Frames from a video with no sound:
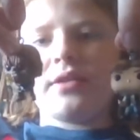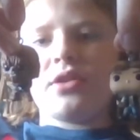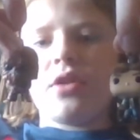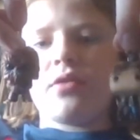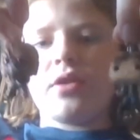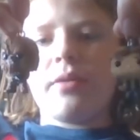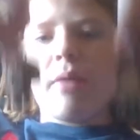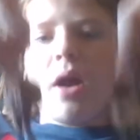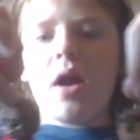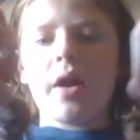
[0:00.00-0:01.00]
So
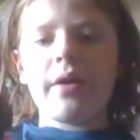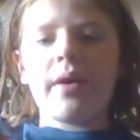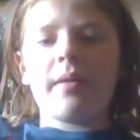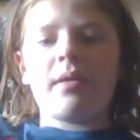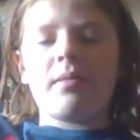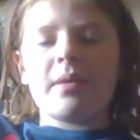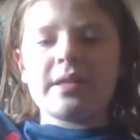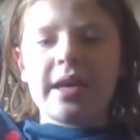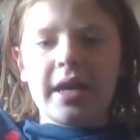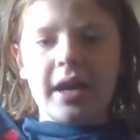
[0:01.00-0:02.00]
tomorrow I'm gonna be
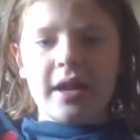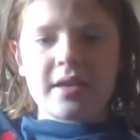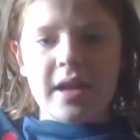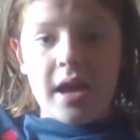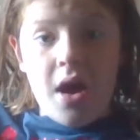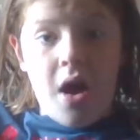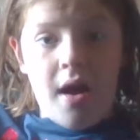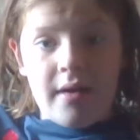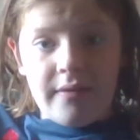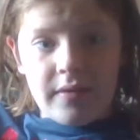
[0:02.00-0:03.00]
taking a day
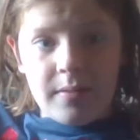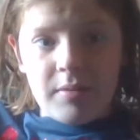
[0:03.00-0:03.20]
off